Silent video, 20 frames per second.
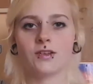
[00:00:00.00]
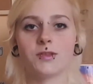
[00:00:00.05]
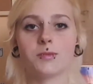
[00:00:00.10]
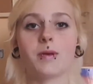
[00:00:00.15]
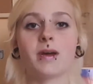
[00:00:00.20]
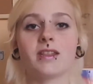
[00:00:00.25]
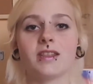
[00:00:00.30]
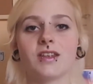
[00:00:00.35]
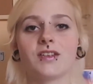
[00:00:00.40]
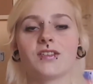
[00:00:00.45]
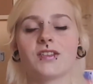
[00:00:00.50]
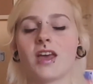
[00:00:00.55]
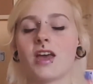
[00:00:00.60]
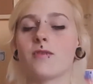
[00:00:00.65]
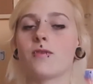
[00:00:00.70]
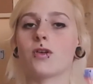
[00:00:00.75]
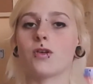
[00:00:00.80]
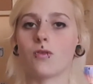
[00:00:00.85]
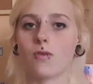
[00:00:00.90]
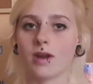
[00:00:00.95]
Despite this, they
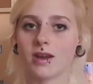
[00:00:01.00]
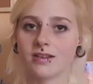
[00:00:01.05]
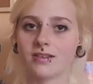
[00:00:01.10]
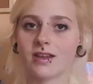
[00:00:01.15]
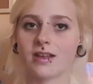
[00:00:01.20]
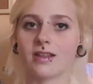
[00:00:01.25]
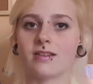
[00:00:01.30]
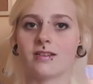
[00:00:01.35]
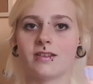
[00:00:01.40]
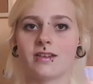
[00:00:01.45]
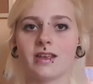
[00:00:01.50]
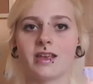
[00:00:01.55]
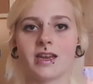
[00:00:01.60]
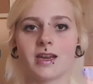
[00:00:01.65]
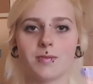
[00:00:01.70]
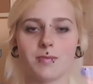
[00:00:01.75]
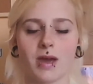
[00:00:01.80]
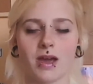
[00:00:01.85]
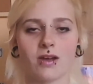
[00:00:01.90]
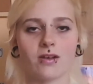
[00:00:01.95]
have a great talent in
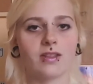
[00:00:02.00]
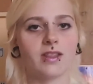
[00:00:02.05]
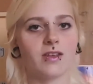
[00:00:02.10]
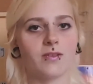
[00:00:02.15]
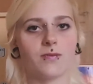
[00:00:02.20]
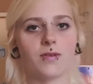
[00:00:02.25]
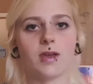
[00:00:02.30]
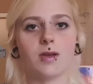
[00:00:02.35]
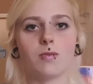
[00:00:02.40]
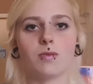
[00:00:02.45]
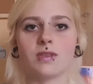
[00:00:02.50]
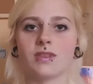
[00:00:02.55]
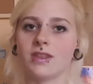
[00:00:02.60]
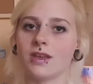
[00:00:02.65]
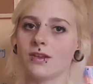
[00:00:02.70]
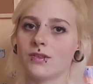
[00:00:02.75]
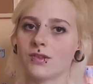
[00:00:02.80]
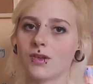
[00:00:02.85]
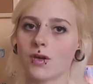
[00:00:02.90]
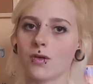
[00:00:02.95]
getting back on their feet when
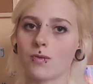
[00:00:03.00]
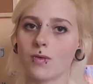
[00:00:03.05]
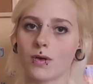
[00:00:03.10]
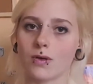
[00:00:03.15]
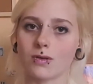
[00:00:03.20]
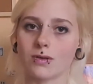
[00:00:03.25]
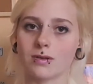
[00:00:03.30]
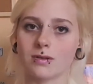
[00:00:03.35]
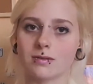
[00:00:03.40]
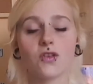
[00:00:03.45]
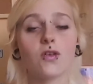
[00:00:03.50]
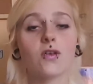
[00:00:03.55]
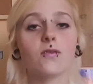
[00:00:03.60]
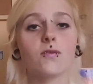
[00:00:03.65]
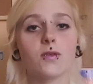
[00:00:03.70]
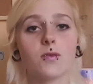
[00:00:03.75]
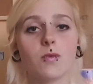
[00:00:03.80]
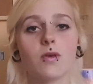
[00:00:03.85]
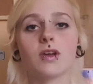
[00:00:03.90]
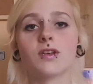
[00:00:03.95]
things go wrong. The
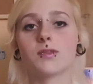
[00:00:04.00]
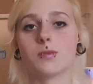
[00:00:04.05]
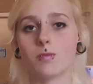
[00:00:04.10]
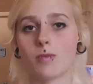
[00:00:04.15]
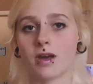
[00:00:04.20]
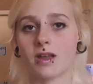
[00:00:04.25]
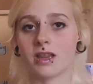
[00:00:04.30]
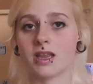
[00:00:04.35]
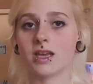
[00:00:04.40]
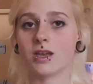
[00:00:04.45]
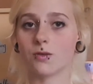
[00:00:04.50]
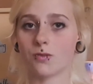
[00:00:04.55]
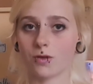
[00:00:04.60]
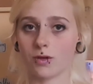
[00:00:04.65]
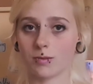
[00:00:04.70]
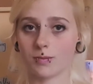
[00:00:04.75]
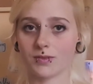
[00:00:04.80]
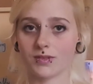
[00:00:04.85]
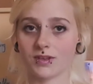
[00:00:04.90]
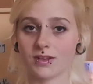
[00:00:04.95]
orphan works well in
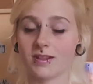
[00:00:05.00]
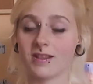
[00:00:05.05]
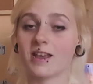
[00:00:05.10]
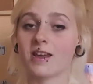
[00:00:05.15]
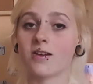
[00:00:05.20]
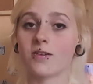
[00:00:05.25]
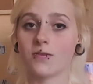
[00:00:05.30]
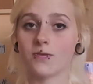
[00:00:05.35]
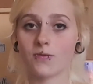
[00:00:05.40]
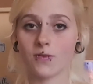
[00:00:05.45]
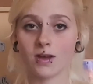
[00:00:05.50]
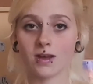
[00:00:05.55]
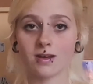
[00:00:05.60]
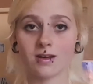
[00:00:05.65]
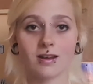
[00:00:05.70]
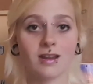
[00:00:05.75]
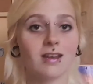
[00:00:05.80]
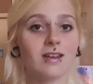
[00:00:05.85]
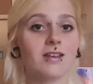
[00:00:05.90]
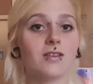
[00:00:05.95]
groups. They are
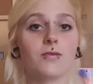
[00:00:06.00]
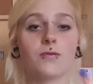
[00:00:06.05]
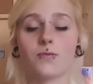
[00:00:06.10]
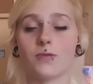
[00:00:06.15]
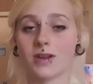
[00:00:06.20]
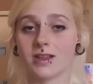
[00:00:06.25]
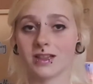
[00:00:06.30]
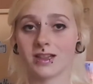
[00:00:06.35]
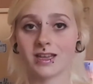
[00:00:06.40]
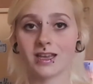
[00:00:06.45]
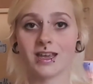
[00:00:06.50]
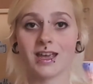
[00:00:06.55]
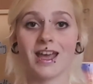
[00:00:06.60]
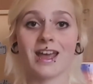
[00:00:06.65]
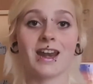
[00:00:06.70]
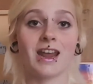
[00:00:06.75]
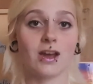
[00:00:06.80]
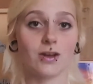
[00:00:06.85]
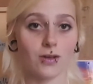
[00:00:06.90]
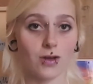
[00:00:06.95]
fun, friendly,
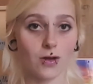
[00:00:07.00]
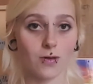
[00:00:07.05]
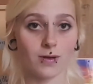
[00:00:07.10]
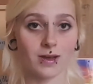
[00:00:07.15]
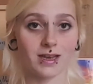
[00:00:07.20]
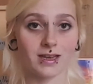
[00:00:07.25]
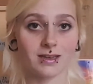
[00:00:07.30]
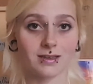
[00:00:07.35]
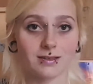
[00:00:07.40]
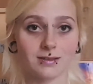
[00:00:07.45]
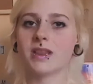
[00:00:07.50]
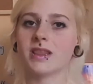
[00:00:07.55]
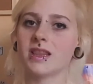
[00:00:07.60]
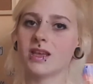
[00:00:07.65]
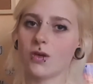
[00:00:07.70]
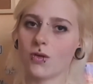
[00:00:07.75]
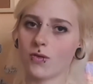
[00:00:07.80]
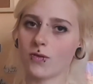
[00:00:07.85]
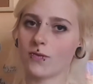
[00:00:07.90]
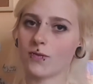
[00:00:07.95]
and outgoing. But
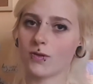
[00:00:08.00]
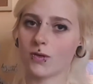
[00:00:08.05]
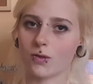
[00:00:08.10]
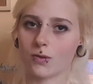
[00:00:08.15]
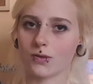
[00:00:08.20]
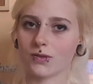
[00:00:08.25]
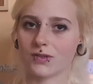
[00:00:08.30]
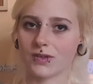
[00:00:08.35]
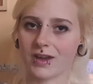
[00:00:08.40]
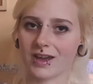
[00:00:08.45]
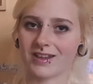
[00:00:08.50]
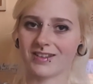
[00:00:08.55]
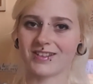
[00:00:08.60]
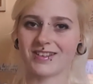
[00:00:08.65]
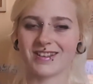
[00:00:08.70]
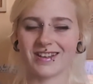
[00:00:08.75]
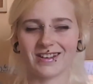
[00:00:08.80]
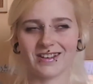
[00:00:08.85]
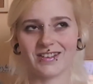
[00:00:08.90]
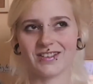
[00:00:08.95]
the orphan also has a
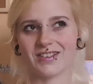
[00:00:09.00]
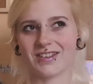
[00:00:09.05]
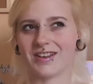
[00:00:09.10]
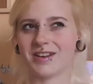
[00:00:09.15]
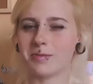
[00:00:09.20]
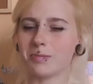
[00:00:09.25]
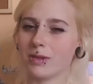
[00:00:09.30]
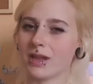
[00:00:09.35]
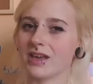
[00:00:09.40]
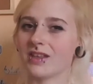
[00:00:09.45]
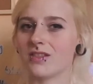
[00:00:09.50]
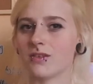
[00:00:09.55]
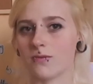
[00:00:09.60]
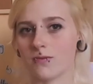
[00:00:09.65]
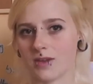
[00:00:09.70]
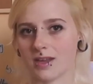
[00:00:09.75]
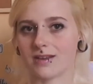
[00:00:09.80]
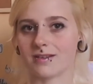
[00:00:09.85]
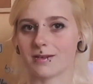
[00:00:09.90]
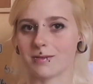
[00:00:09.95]
tendency to play the
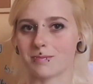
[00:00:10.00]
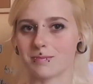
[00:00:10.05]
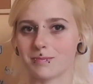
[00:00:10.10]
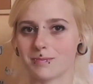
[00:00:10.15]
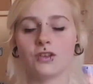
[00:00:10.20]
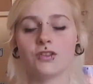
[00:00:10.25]
victim.